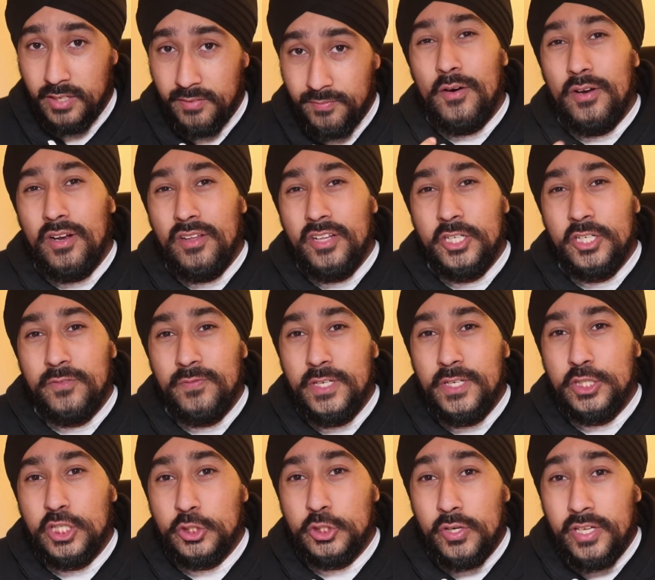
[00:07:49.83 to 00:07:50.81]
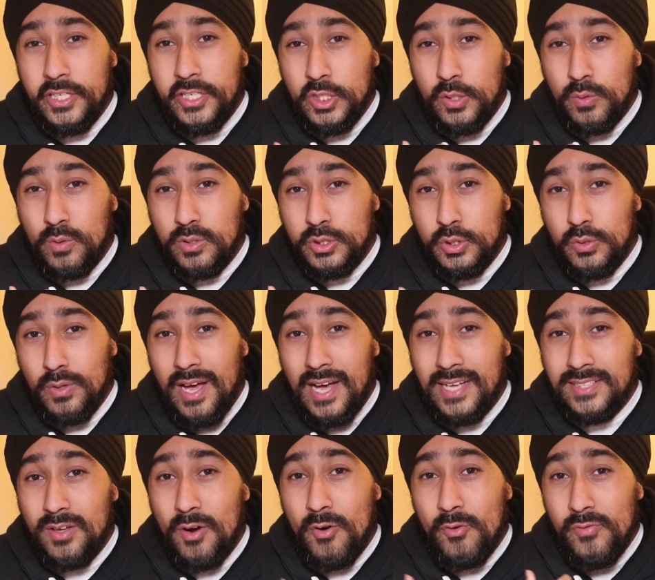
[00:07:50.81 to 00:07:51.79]
Now another feature Trading212 has
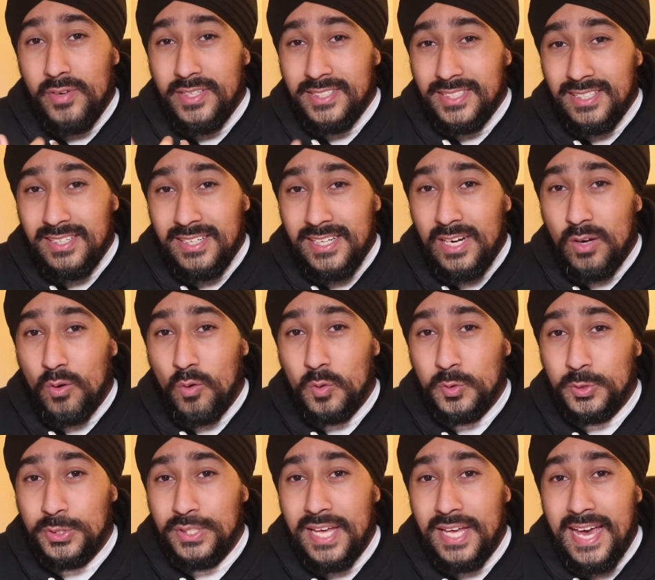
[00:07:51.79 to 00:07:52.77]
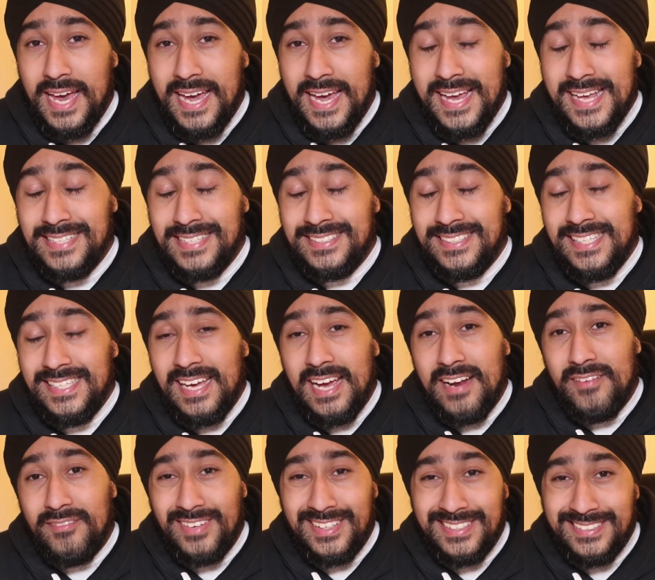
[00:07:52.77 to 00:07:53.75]
recently launched is the
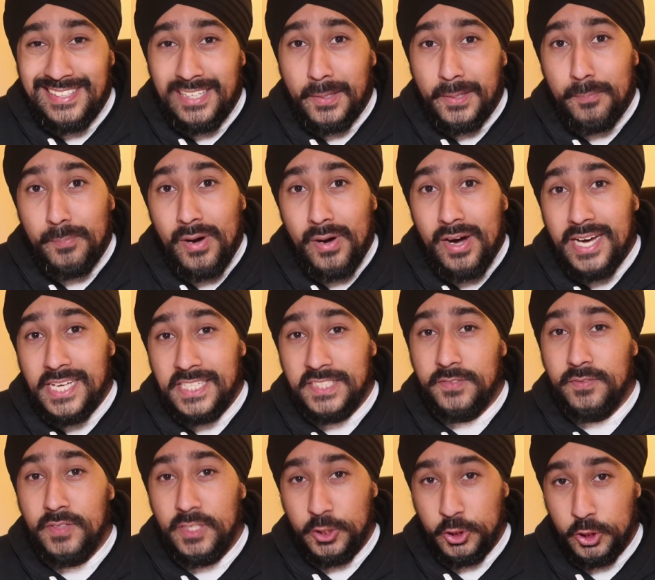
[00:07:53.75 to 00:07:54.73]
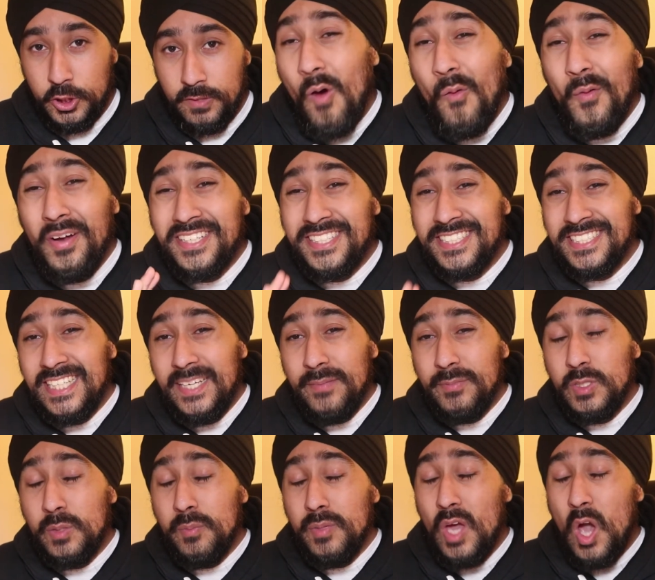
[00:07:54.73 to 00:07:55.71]
investing pies feature, which seems
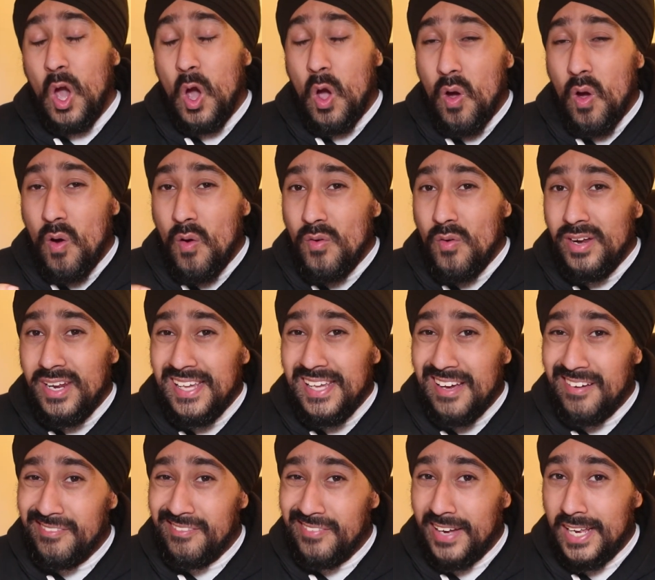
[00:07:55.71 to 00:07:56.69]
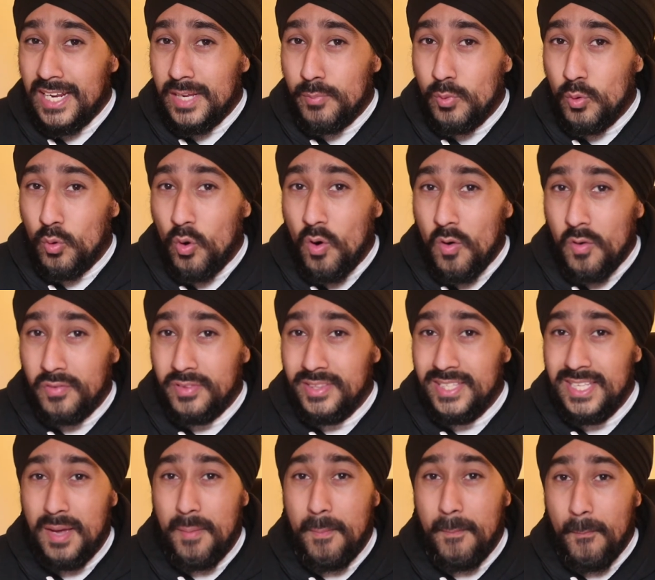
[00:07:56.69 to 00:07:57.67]
to be only available on
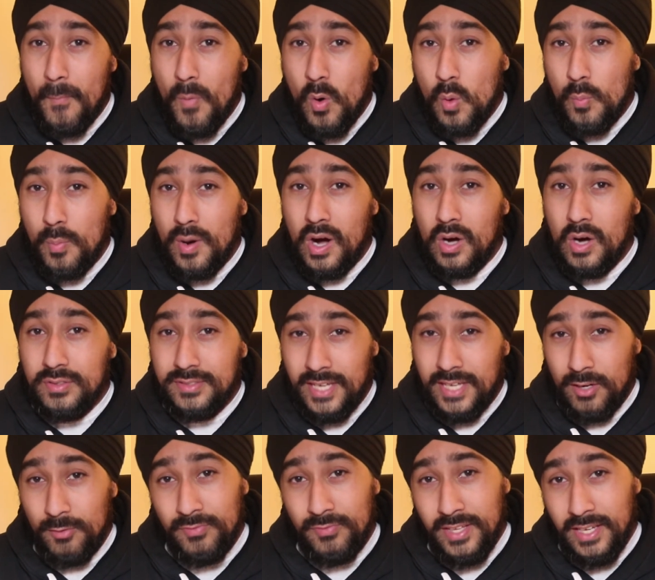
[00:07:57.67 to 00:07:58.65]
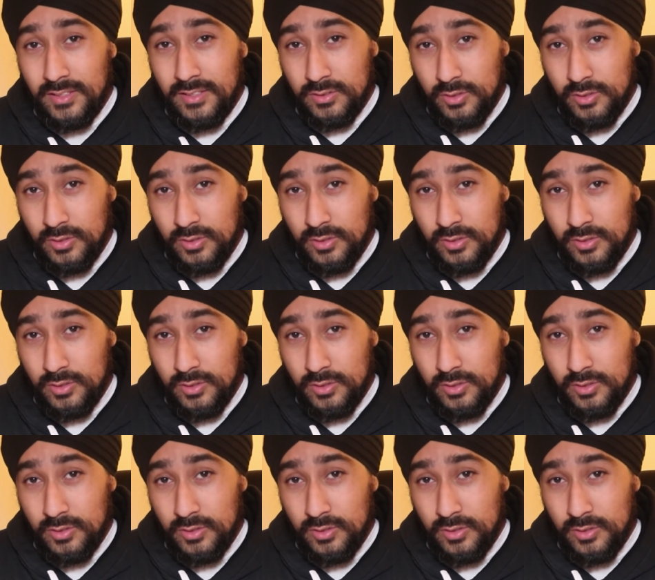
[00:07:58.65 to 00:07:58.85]
the mobile side of things.